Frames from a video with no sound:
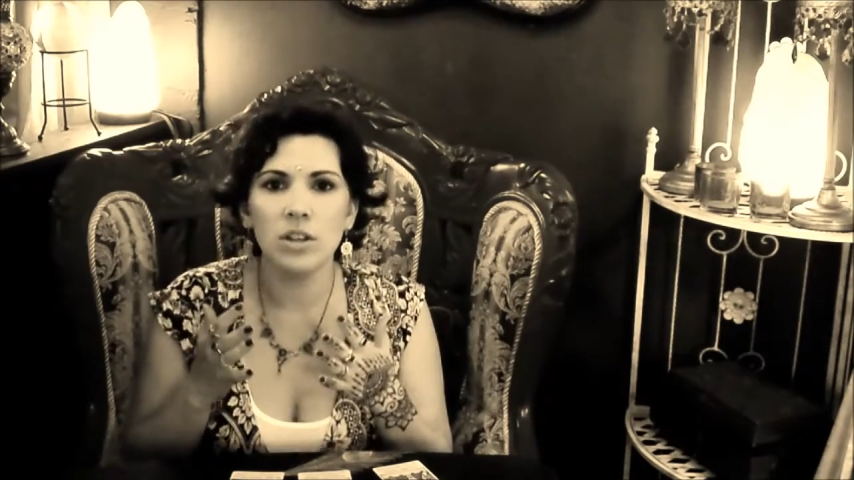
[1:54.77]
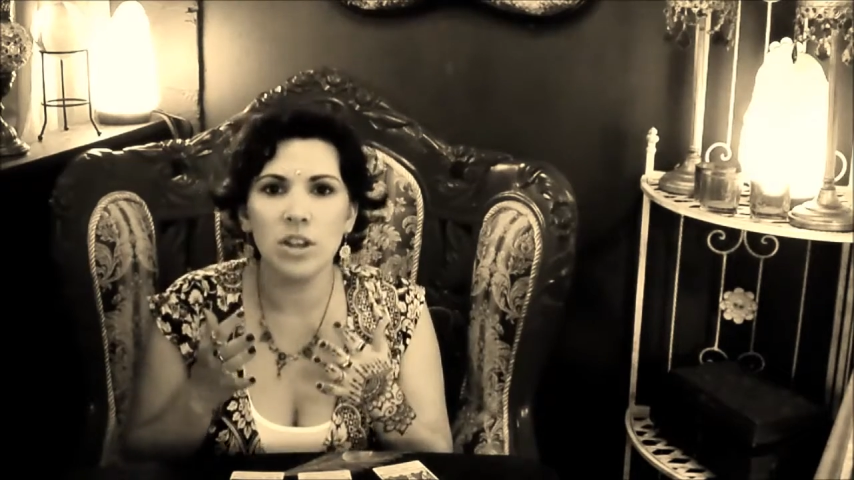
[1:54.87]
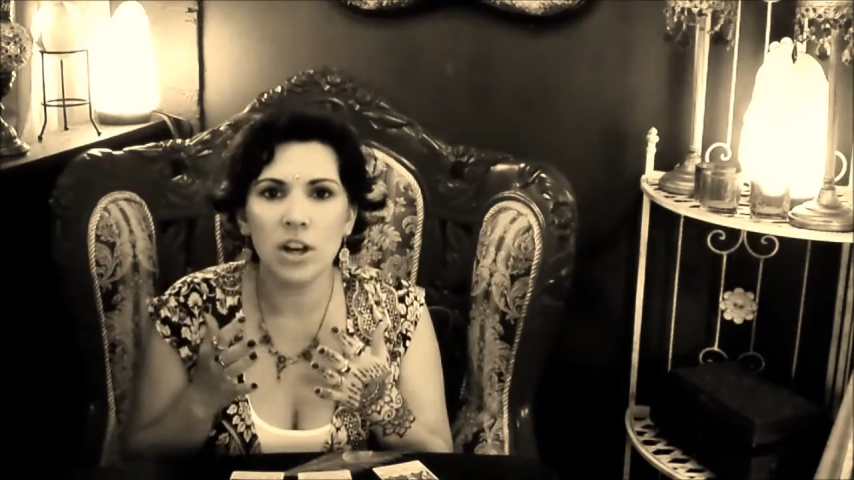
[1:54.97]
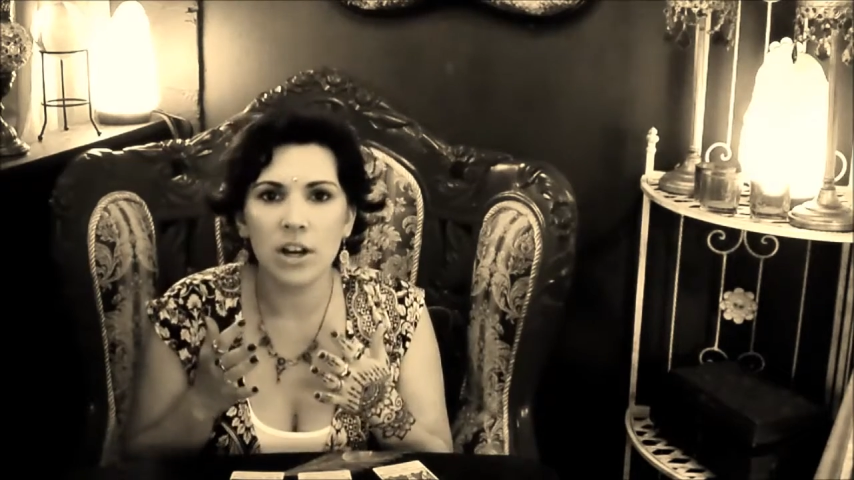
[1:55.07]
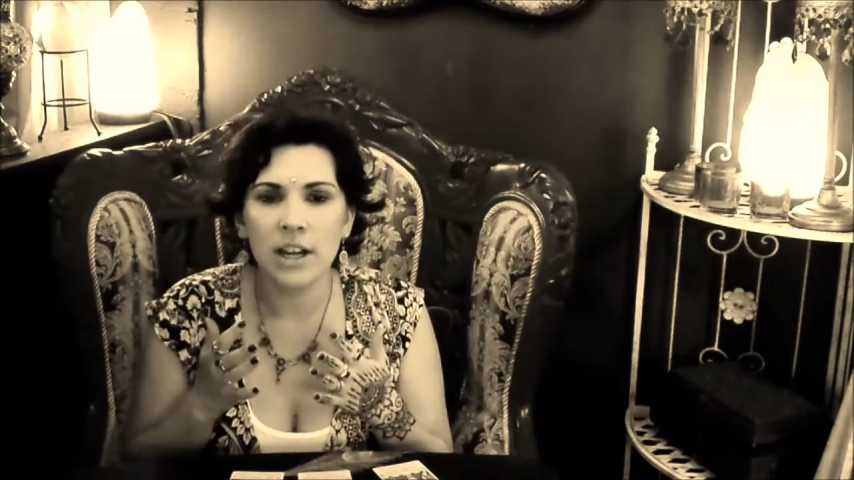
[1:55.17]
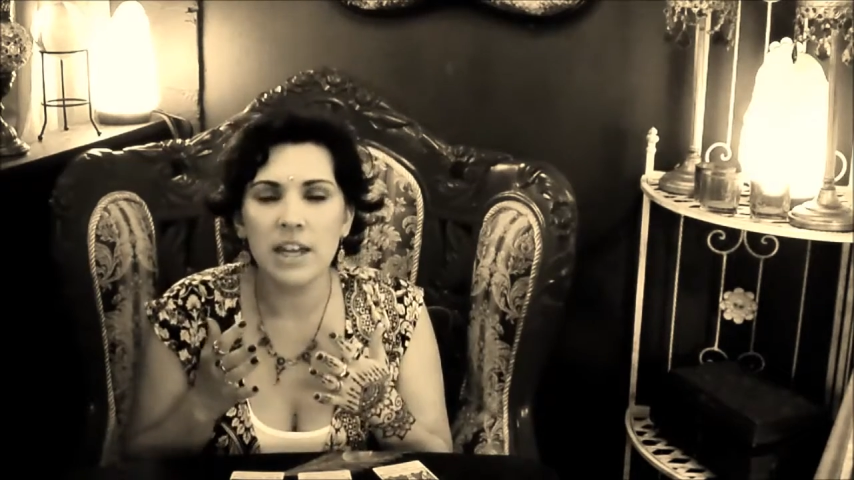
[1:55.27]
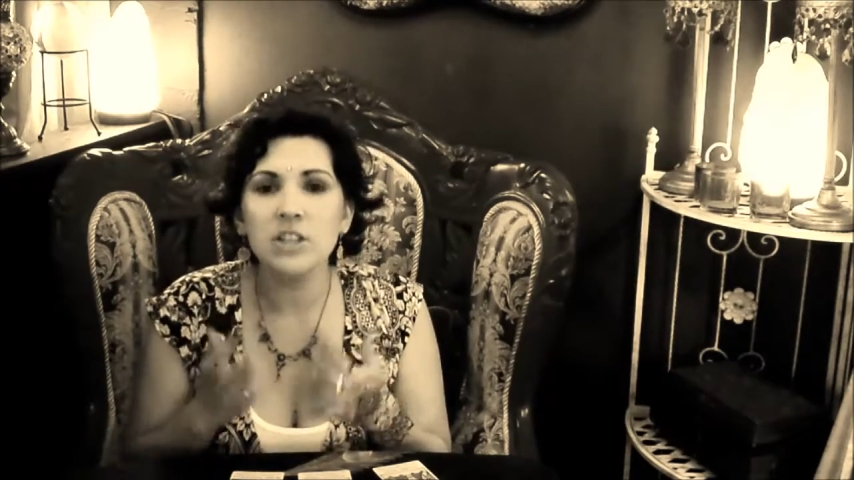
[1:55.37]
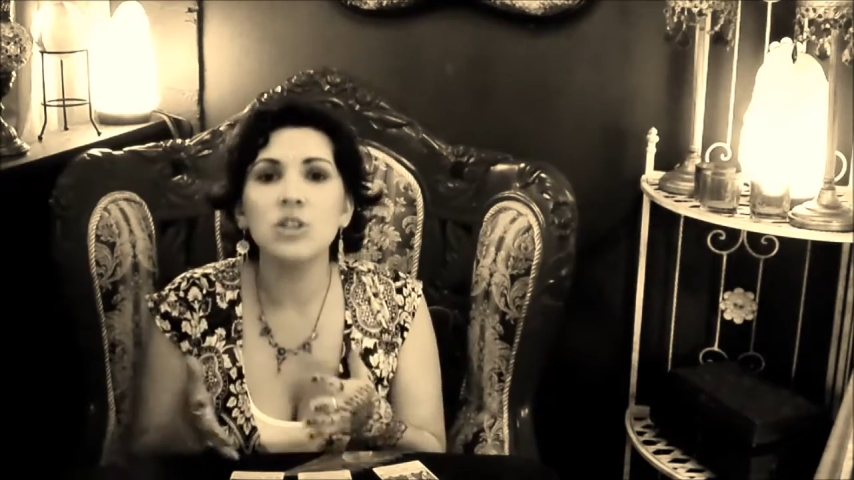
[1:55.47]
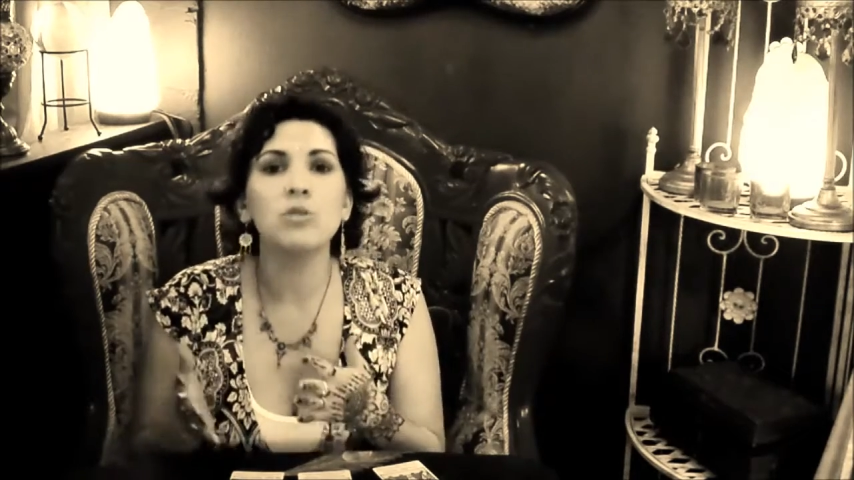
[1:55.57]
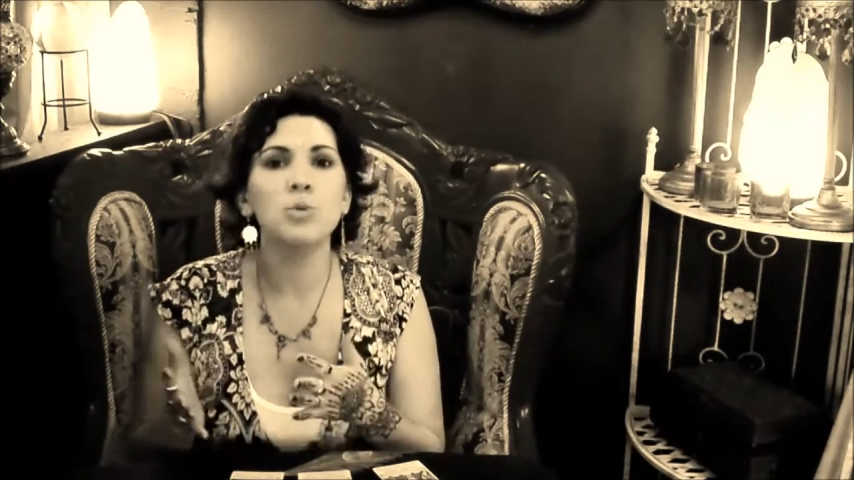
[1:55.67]
There
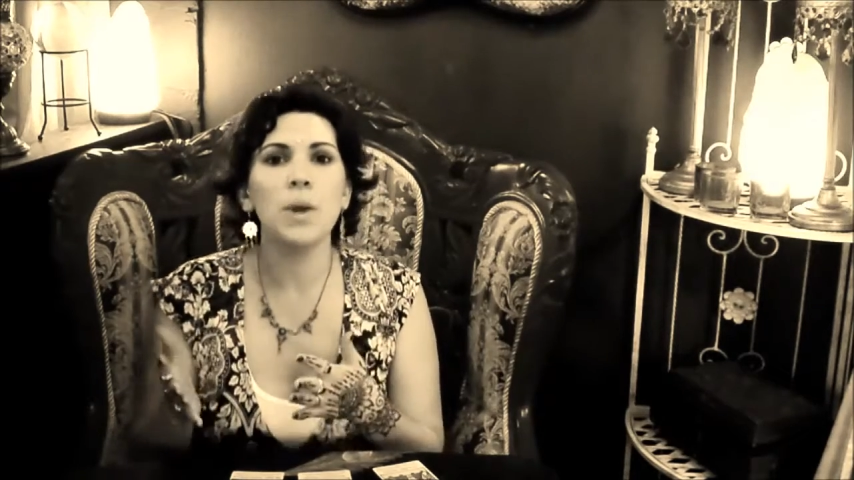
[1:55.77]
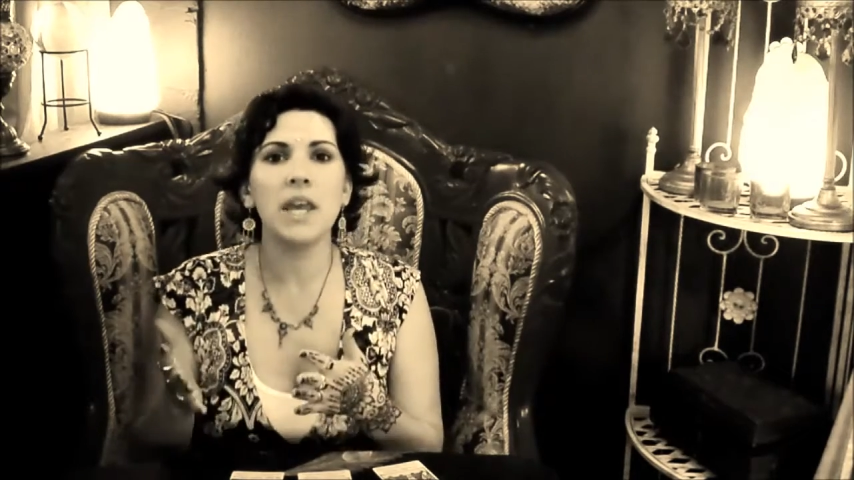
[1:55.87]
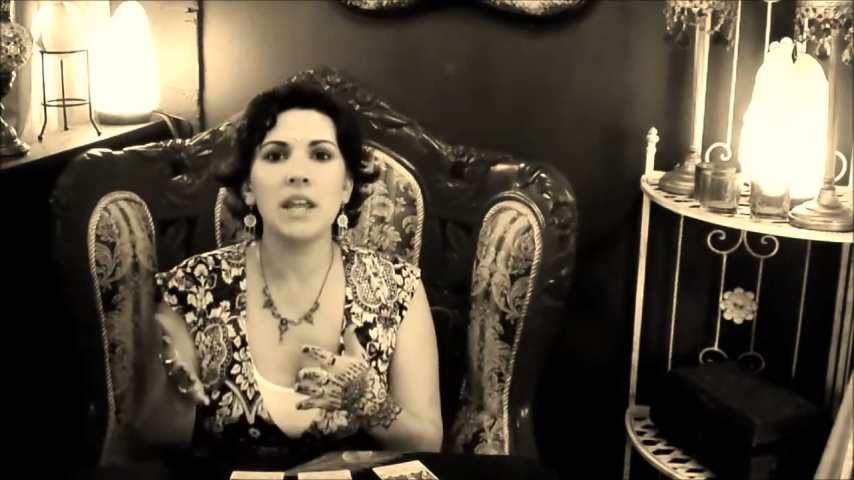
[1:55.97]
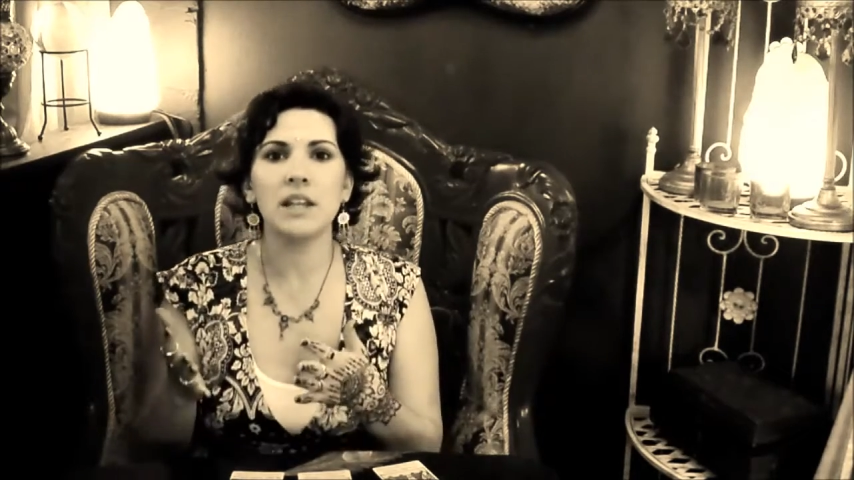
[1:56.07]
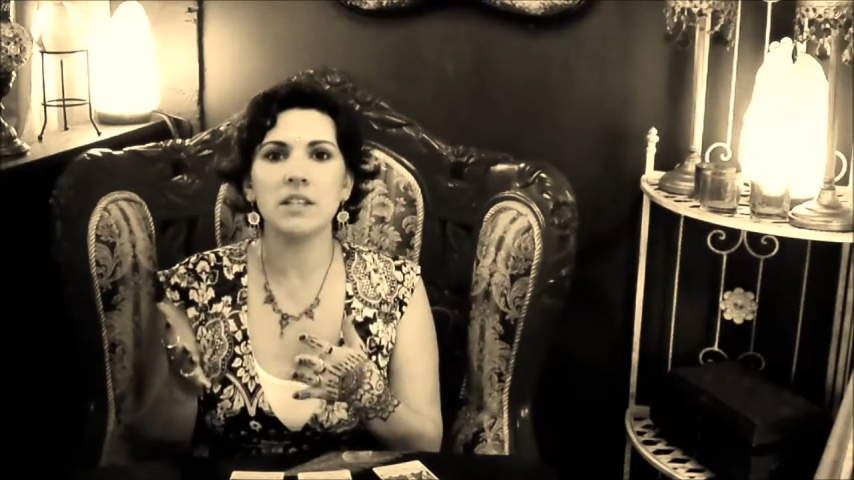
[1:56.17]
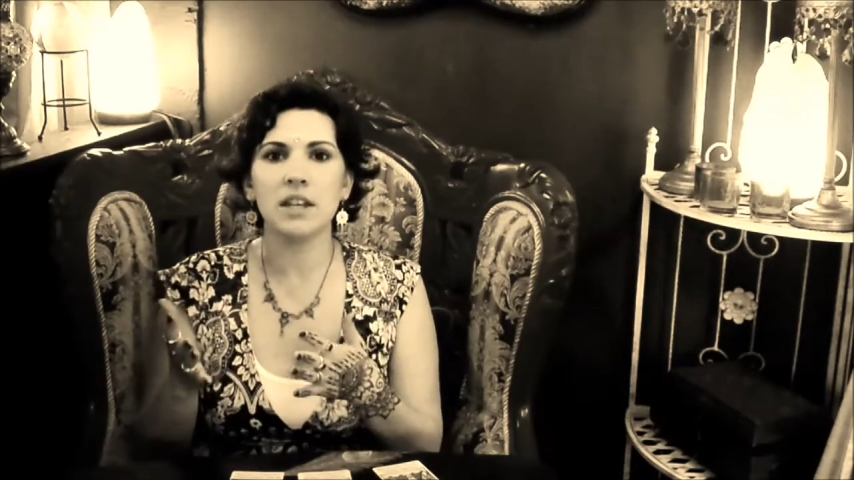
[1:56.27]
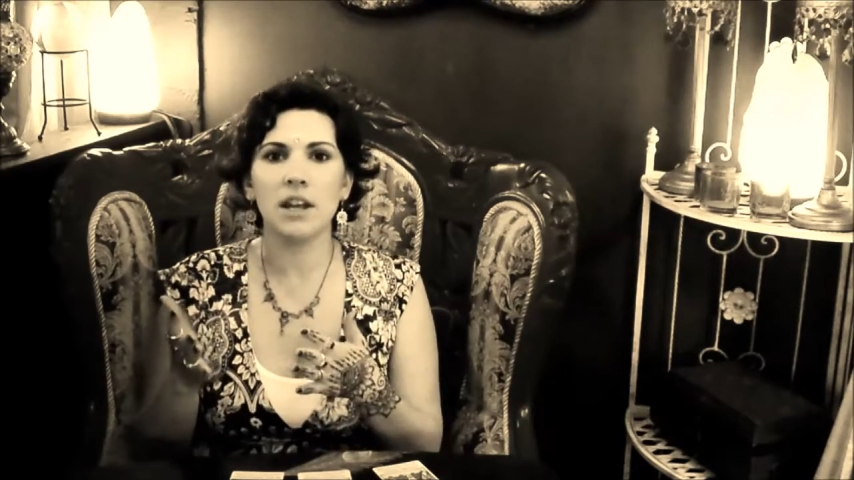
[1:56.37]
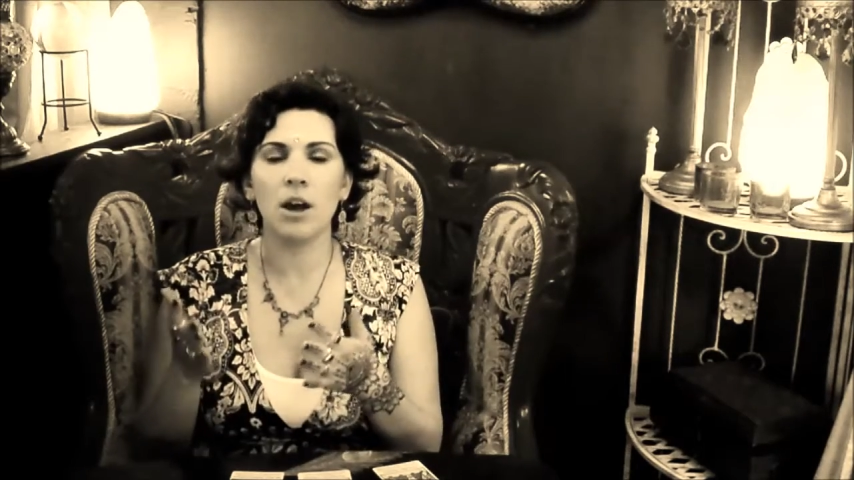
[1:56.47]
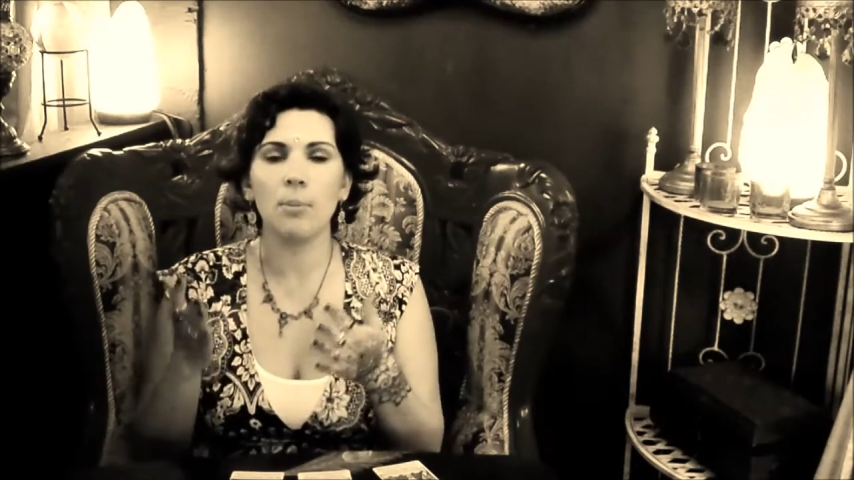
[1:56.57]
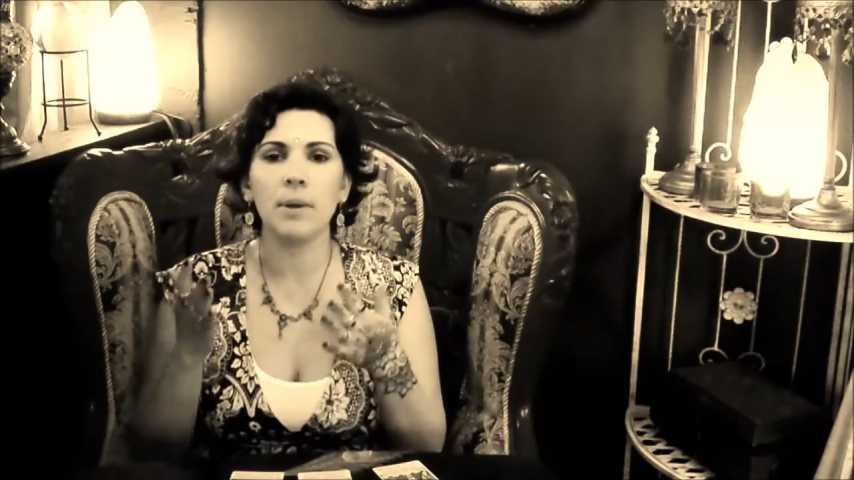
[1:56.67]
is no tweaking that's
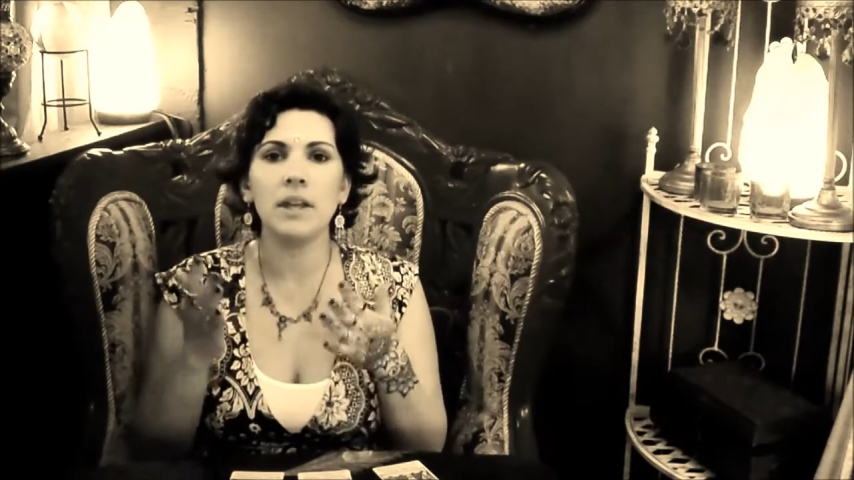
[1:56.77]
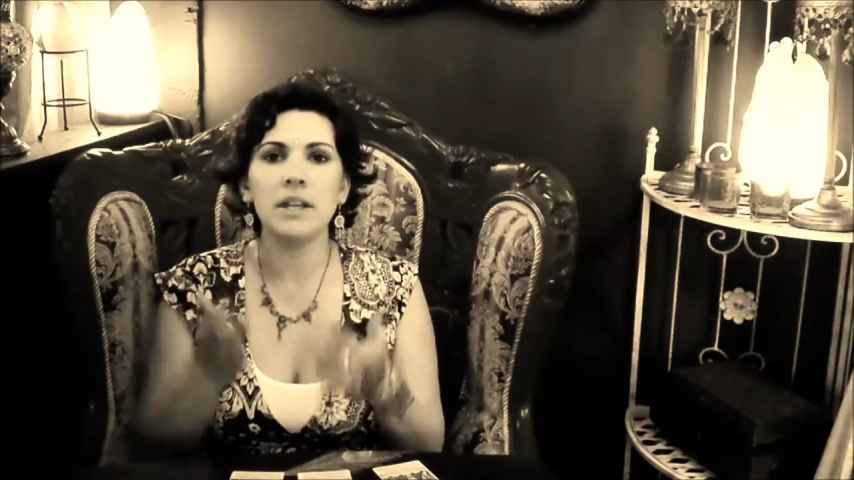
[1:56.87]
gonna help.